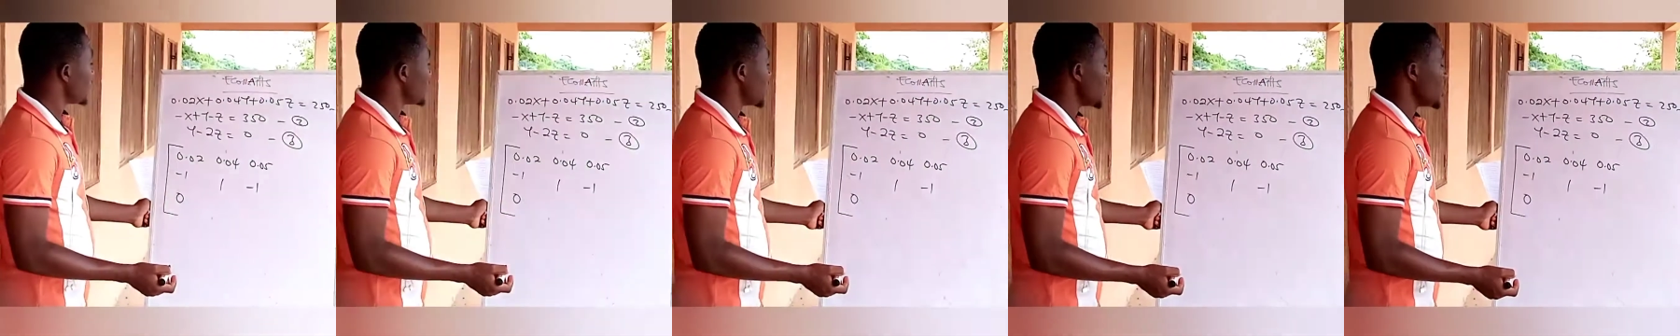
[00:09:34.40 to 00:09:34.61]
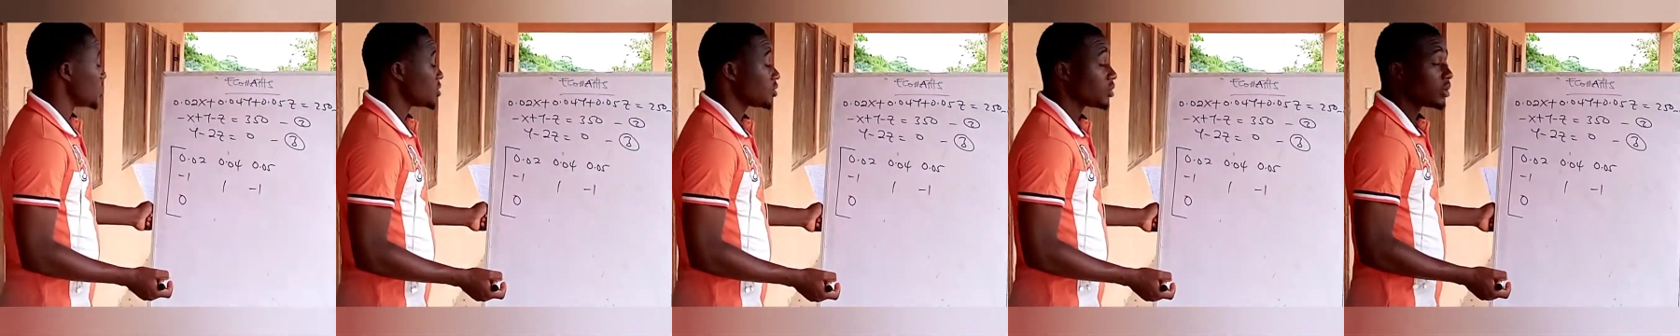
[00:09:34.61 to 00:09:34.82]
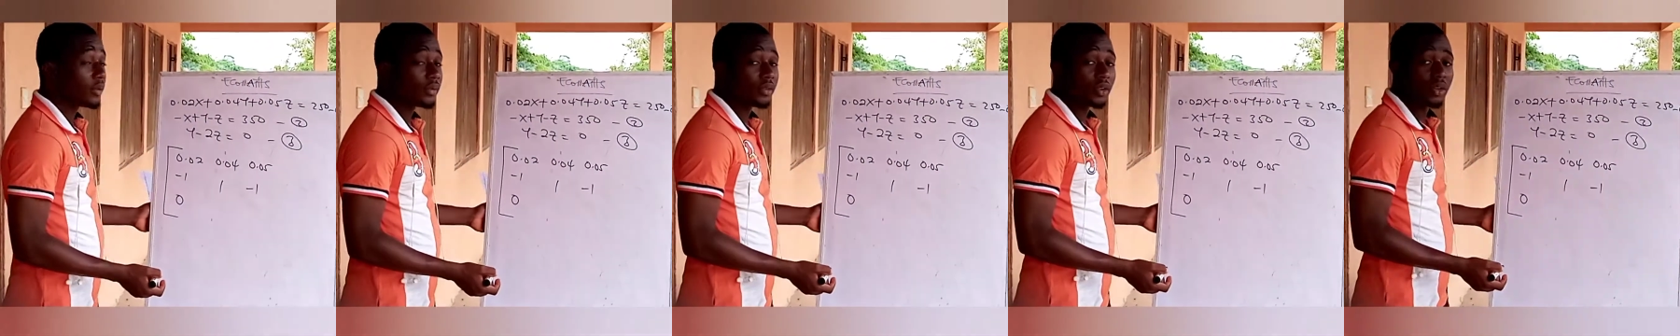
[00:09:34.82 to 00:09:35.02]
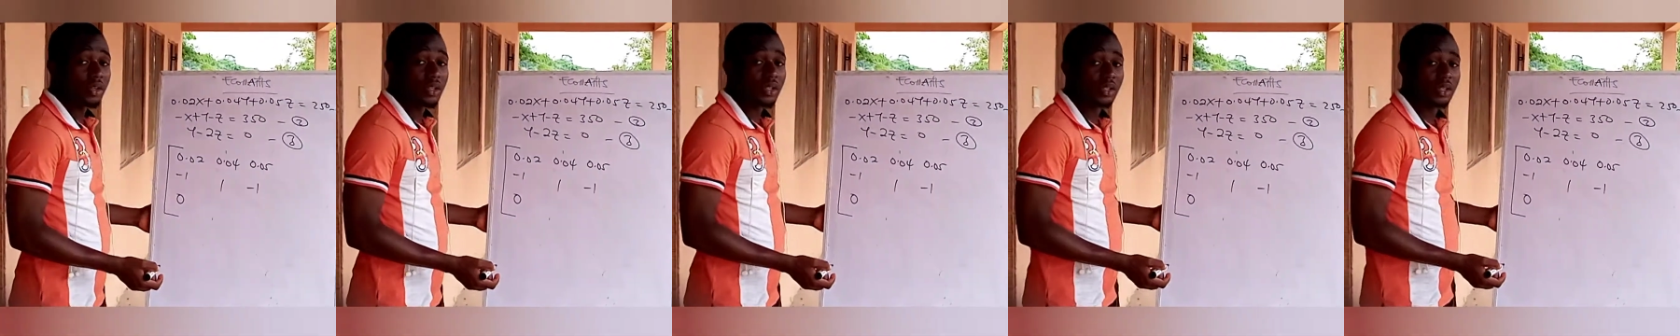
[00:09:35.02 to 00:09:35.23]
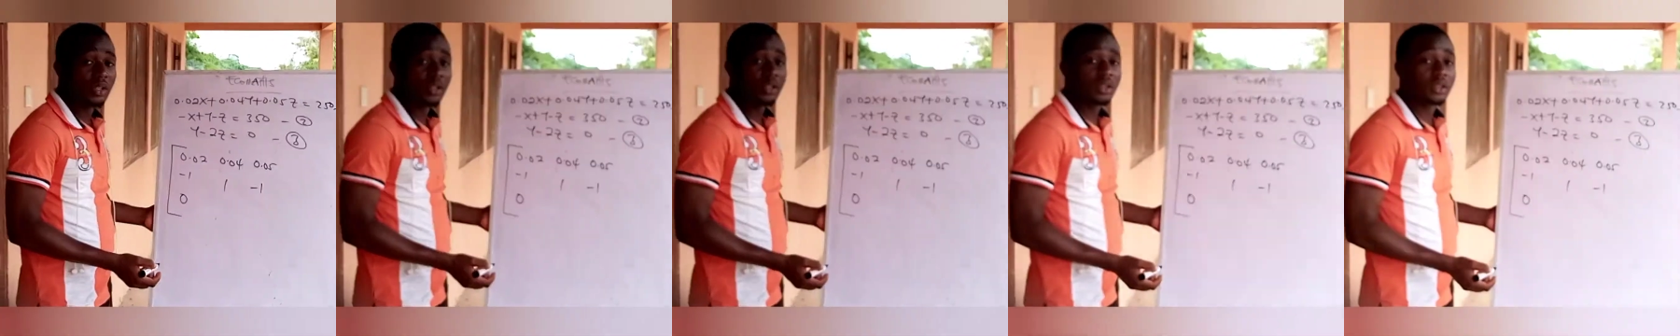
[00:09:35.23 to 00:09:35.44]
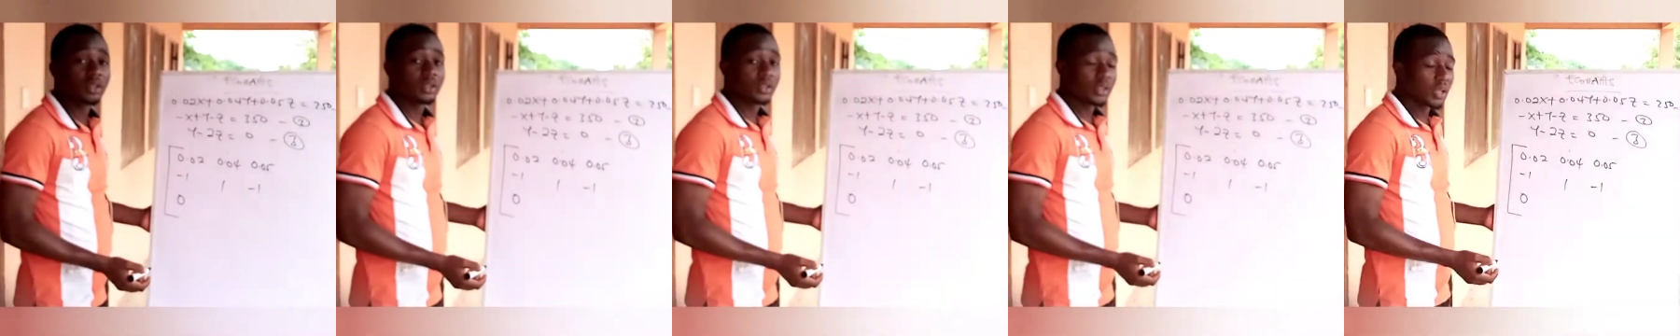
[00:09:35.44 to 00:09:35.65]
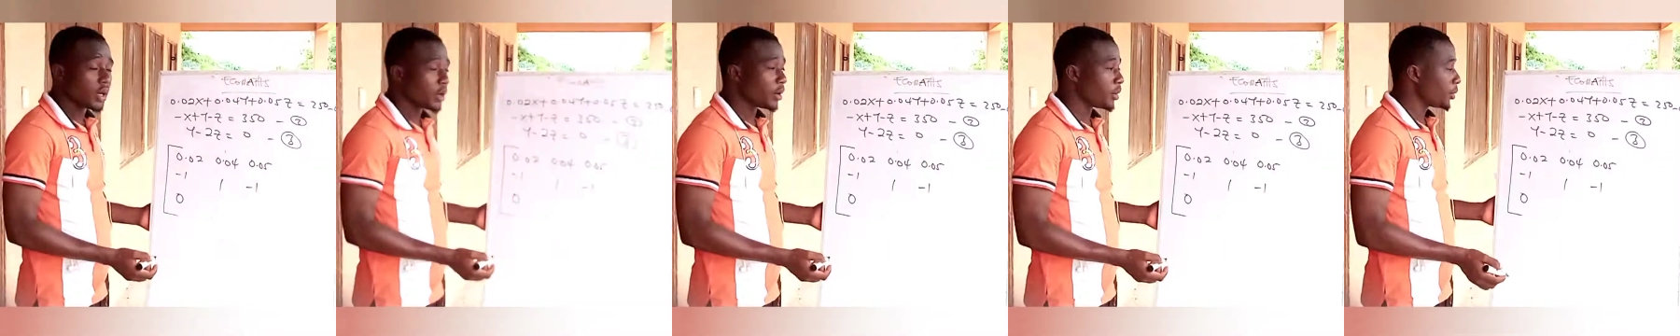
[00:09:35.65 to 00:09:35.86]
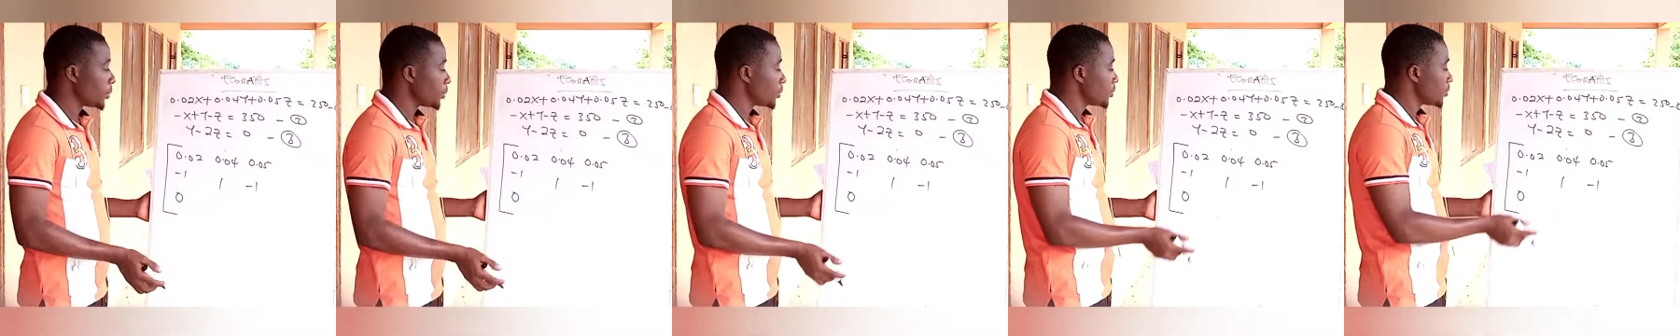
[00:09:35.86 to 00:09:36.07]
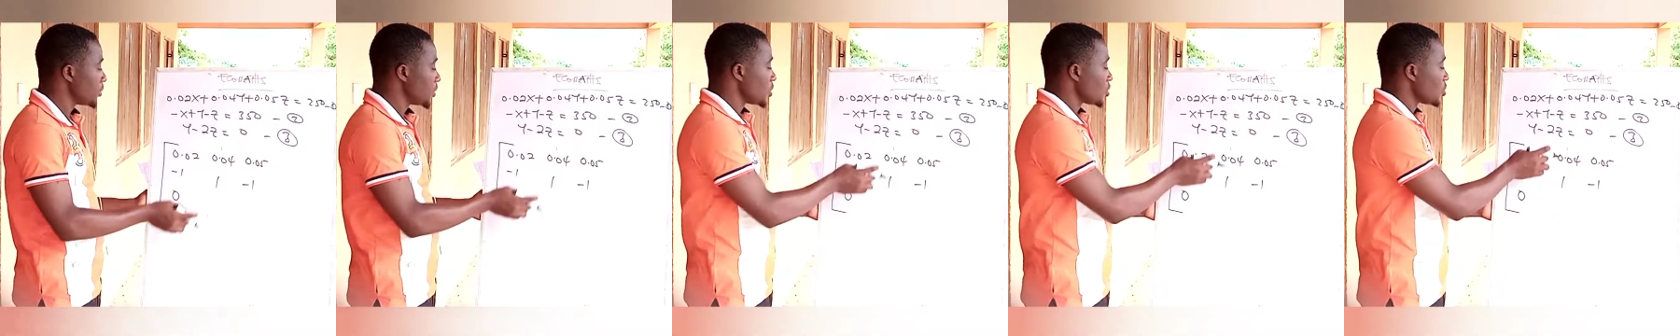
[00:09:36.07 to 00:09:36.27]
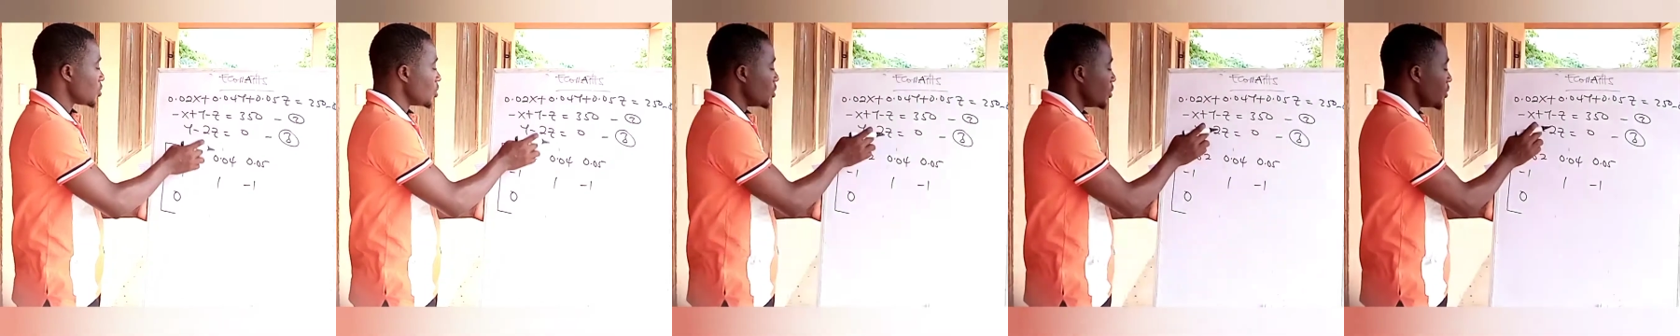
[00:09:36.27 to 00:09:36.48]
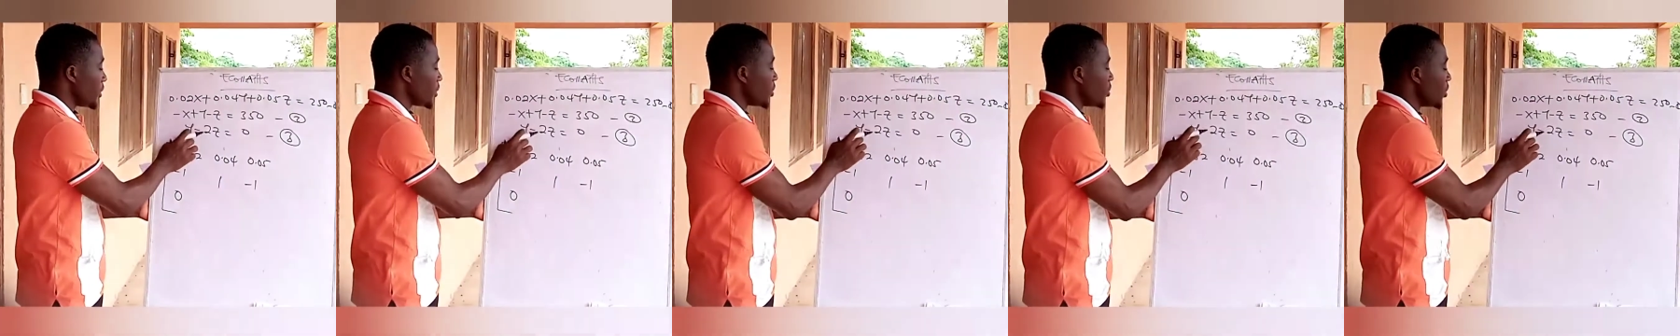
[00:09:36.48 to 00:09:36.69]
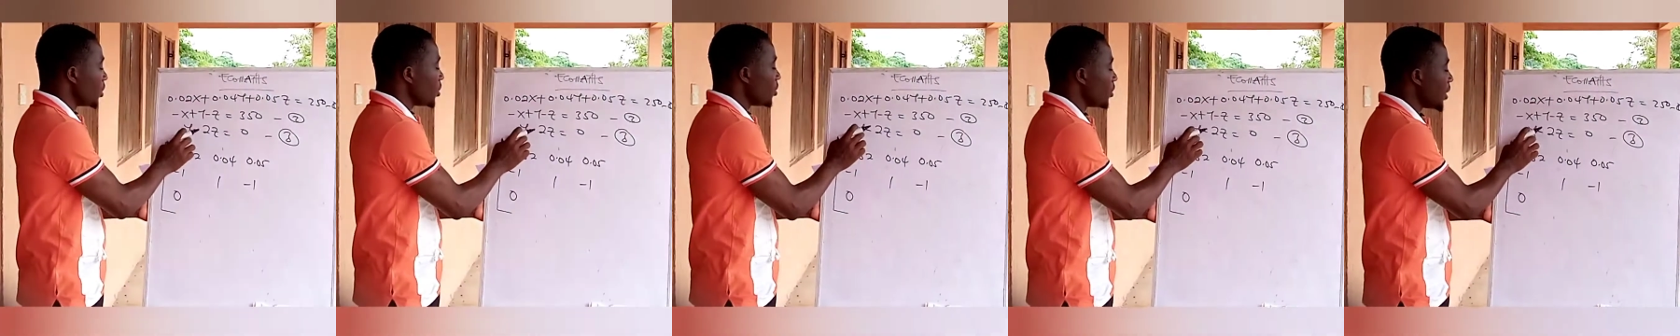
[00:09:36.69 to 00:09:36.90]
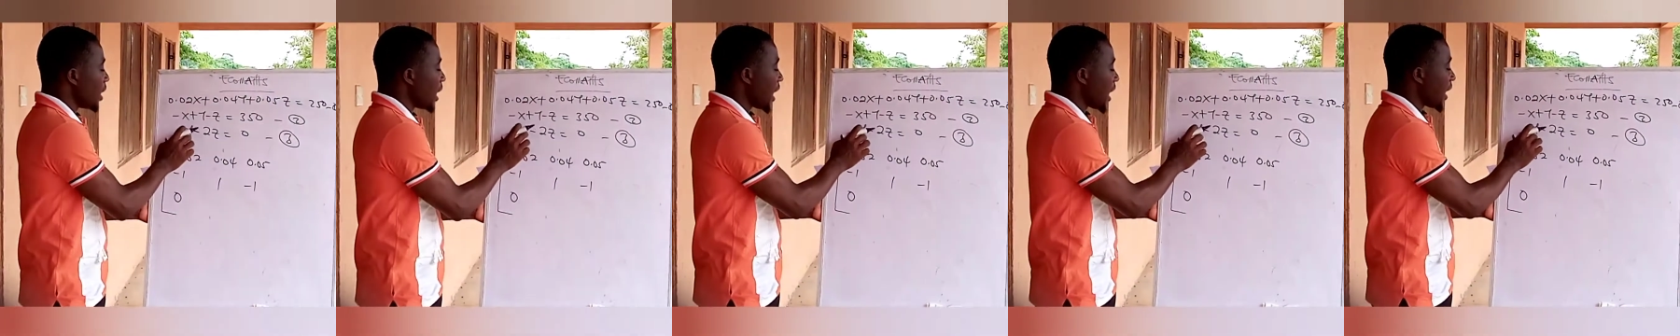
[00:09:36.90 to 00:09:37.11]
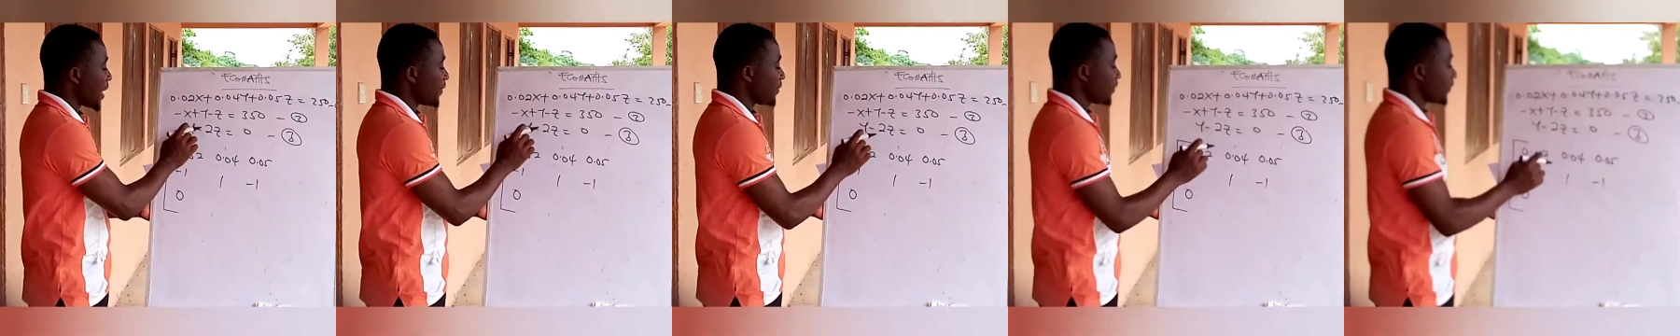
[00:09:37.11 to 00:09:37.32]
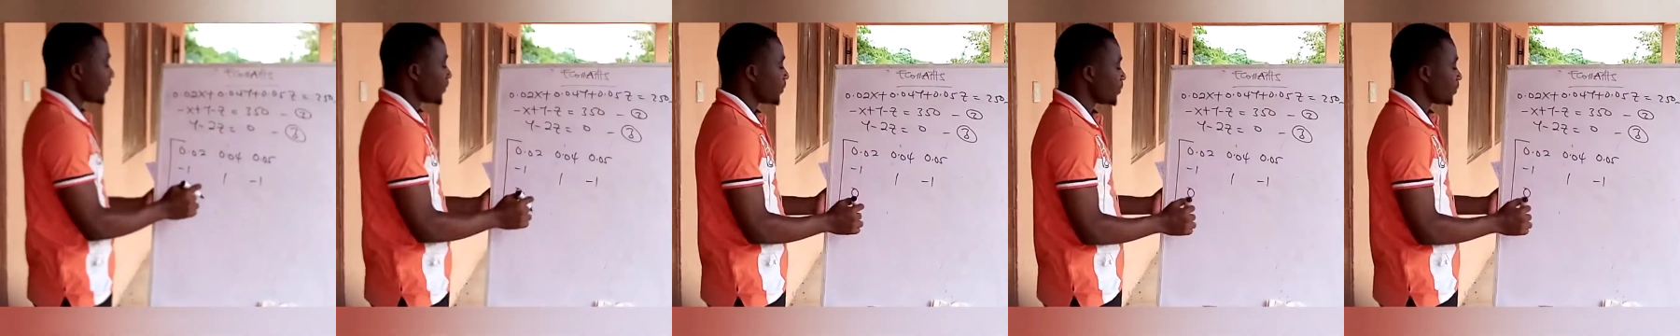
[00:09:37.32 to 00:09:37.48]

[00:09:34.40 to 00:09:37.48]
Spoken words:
is obviously 0. So we're going to have